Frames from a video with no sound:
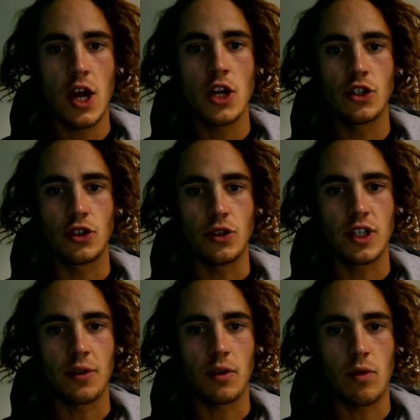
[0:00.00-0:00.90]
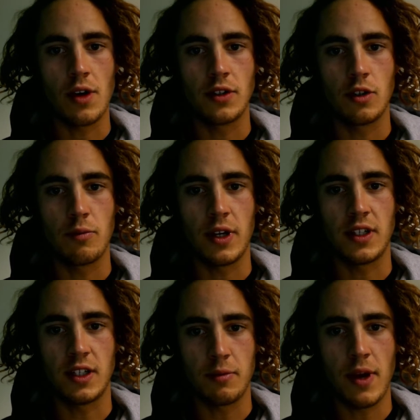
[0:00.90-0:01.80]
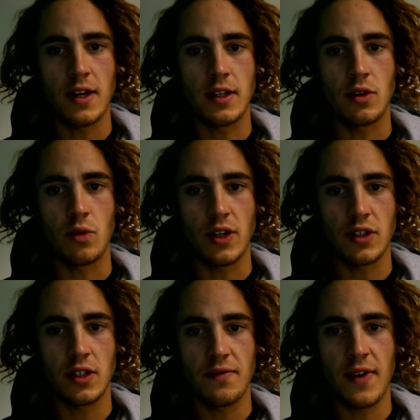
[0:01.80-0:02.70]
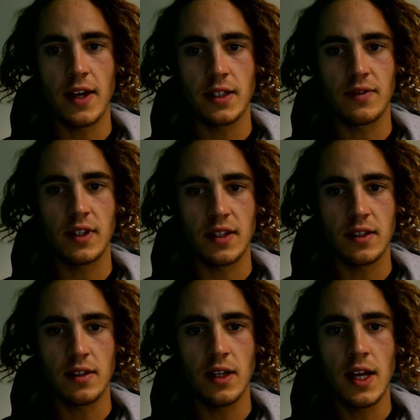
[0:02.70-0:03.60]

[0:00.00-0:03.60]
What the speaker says: Students are required to participate in the questioning phase of the lesson,